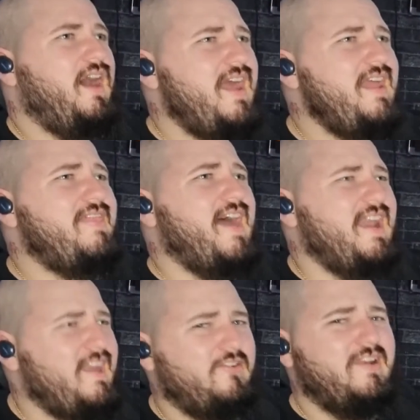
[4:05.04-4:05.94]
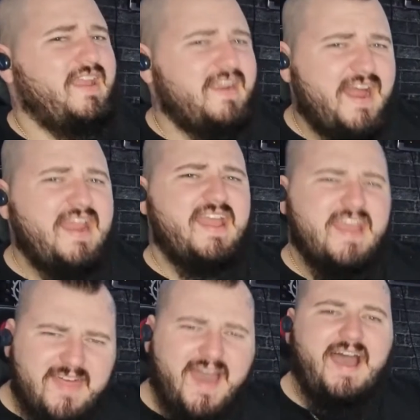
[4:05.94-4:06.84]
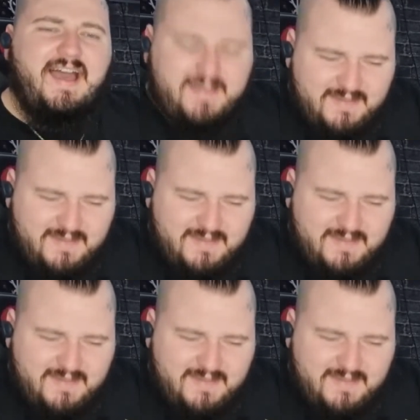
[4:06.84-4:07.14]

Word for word: I hear that little lead, I hear that!